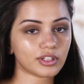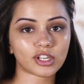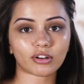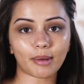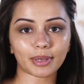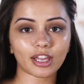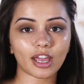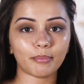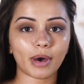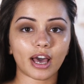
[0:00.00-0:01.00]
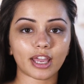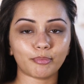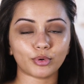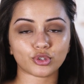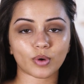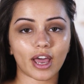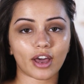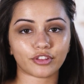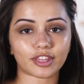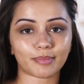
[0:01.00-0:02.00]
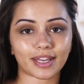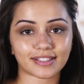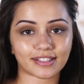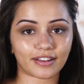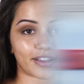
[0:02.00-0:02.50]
So grabbing my Bourjois Healthy Mix